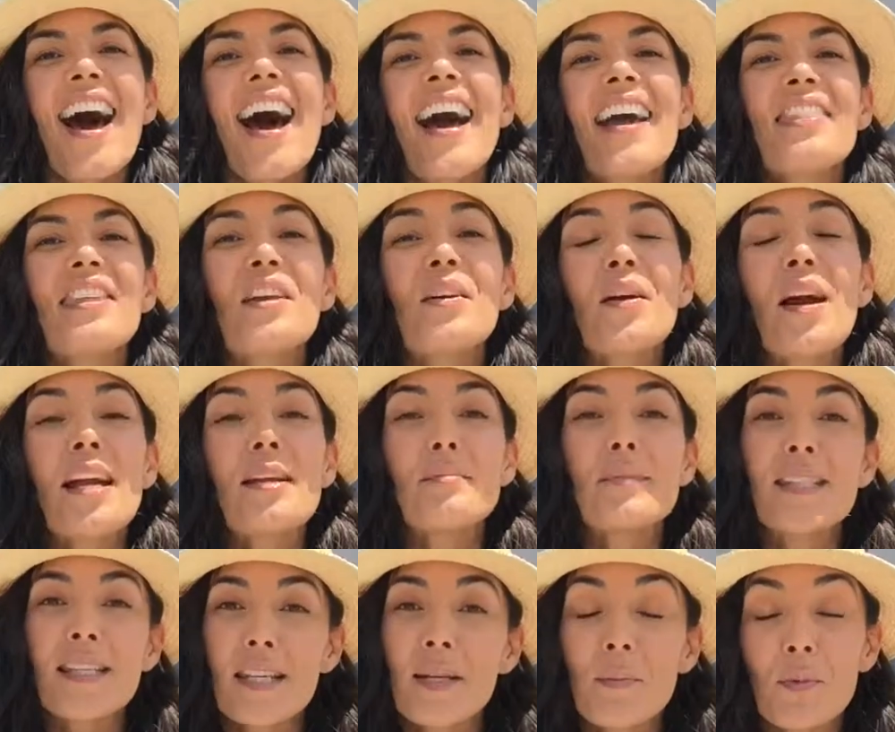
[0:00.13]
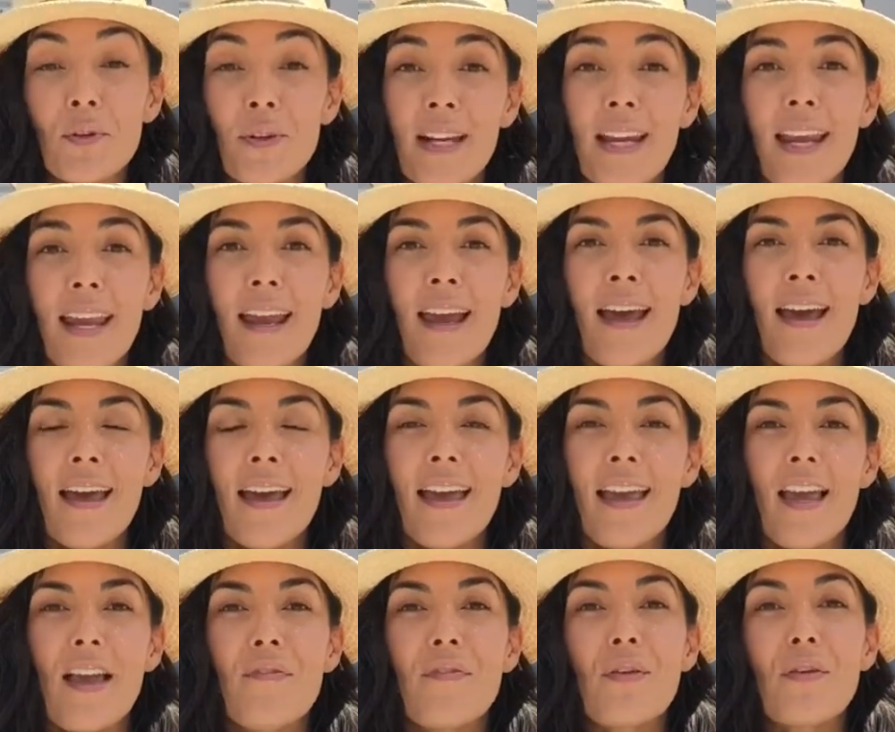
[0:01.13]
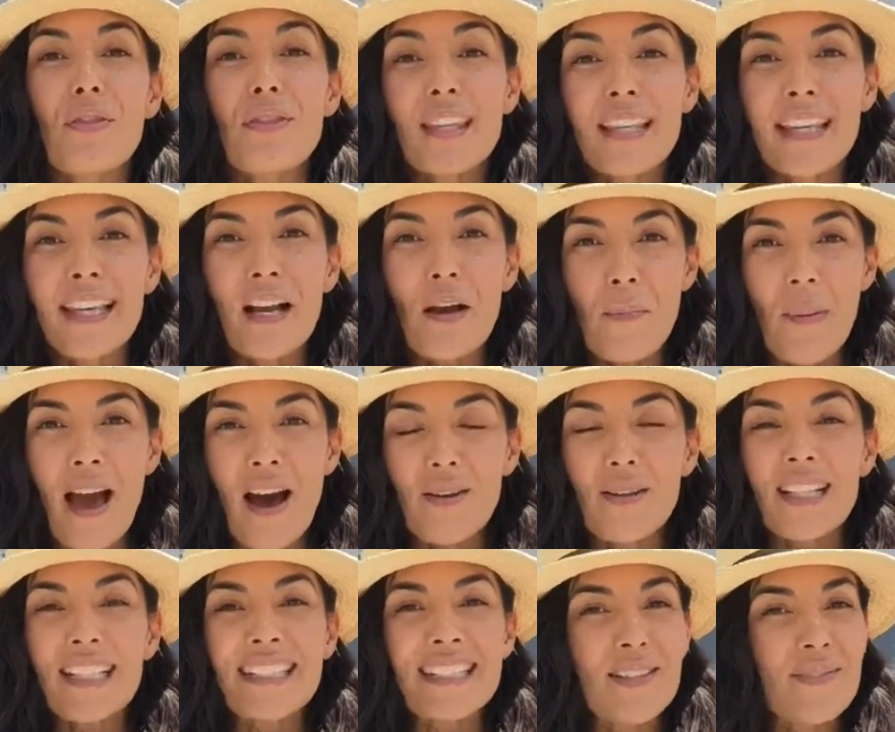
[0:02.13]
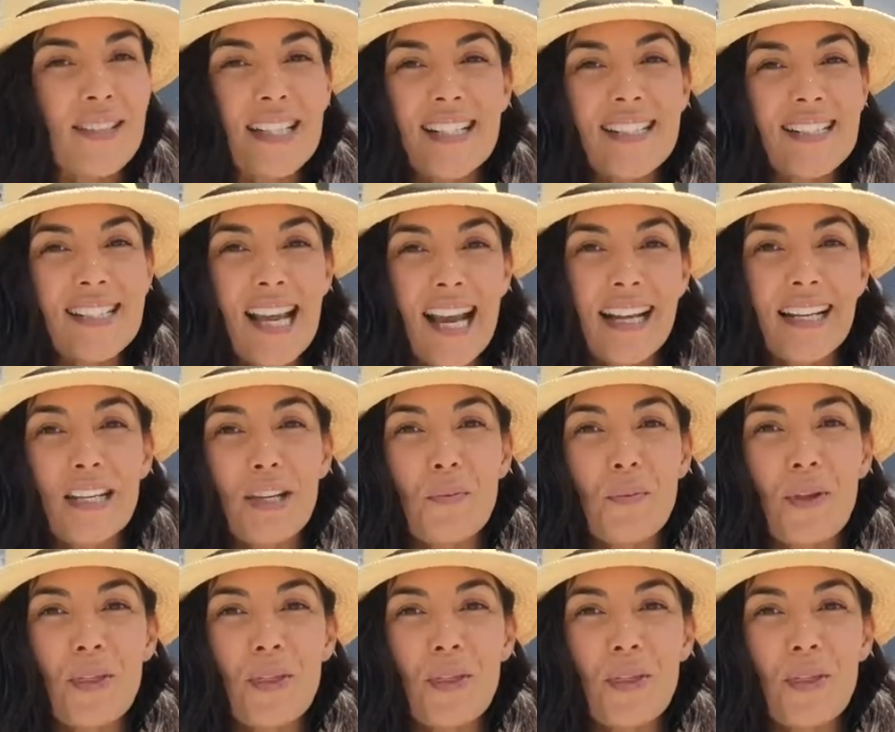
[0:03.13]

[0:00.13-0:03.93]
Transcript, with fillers: Hi there, I'm Teemaree. If you're thinking about living a tiny,